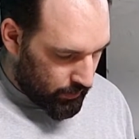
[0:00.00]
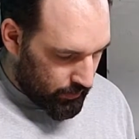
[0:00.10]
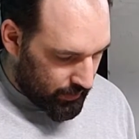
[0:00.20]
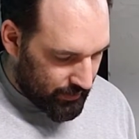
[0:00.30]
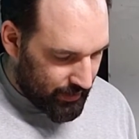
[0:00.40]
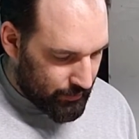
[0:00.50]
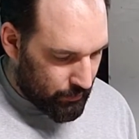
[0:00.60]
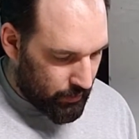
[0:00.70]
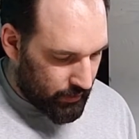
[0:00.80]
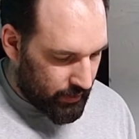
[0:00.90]
yeah, this thing hasn't
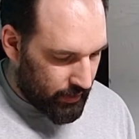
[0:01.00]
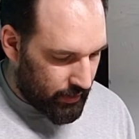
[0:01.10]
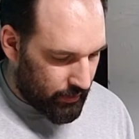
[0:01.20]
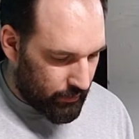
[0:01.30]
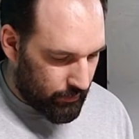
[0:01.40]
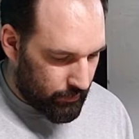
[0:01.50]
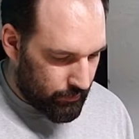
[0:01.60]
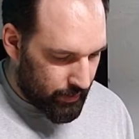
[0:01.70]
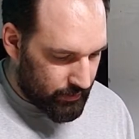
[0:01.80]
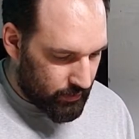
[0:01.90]
been plugged in
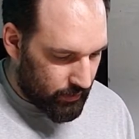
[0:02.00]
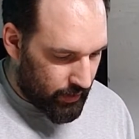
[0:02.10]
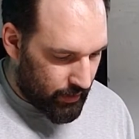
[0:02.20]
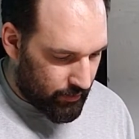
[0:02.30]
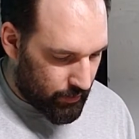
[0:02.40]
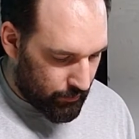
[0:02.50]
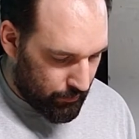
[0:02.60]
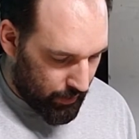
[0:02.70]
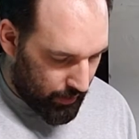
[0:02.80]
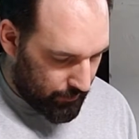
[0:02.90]
basically ever,
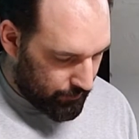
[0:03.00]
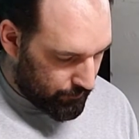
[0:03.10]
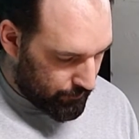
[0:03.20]
but